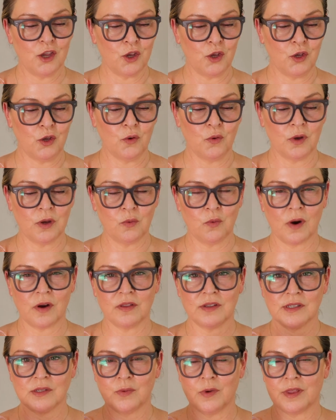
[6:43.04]
You could wear
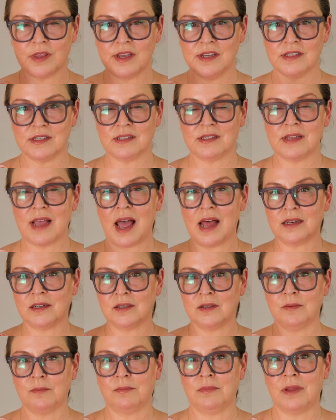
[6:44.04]
this with a
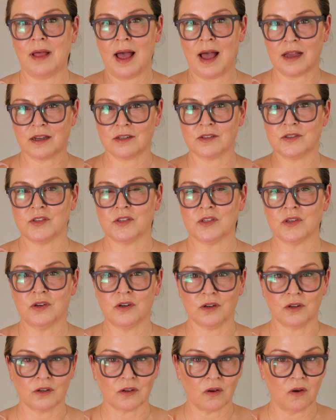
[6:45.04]
satin black
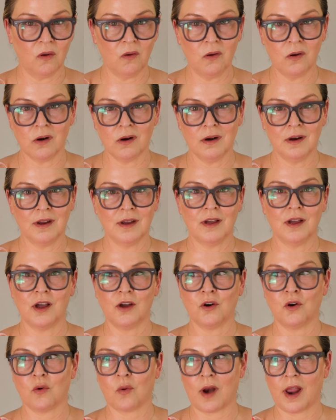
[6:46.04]
skirt or
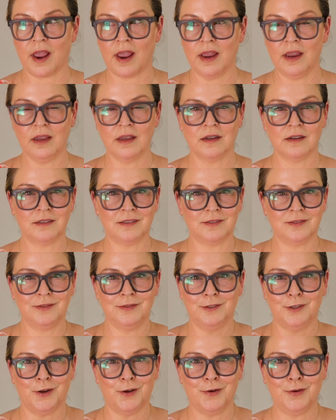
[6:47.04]
gray,
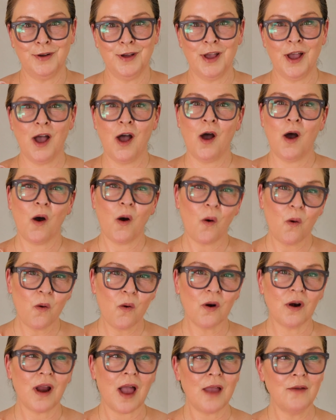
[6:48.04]
you know,
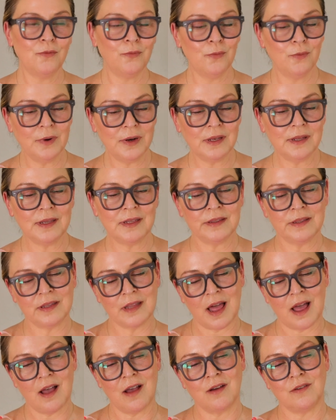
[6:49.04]
or I really
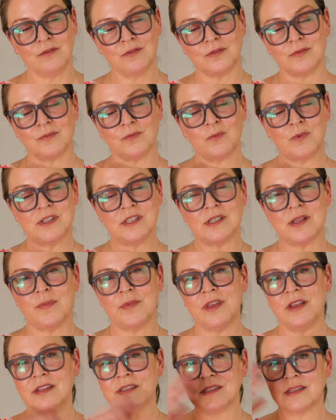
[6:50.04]
love when
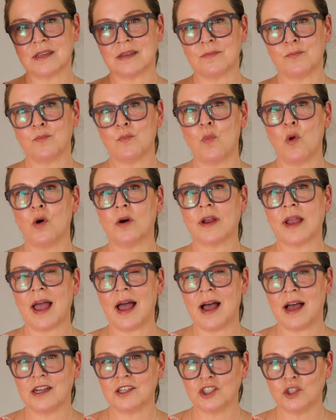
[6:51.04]
something is more
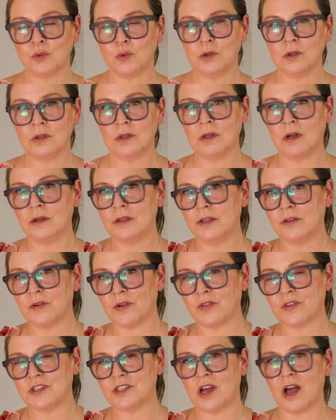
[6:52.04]
casual, either
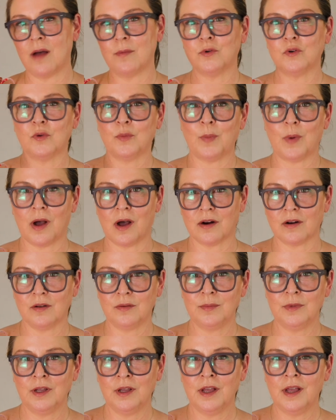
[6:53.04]
on the top or
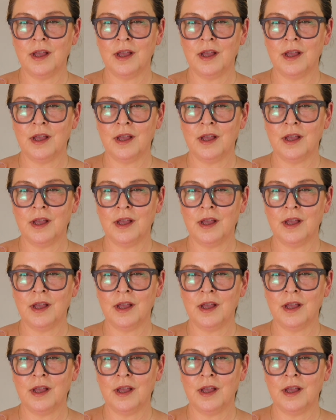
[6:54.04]
bottom.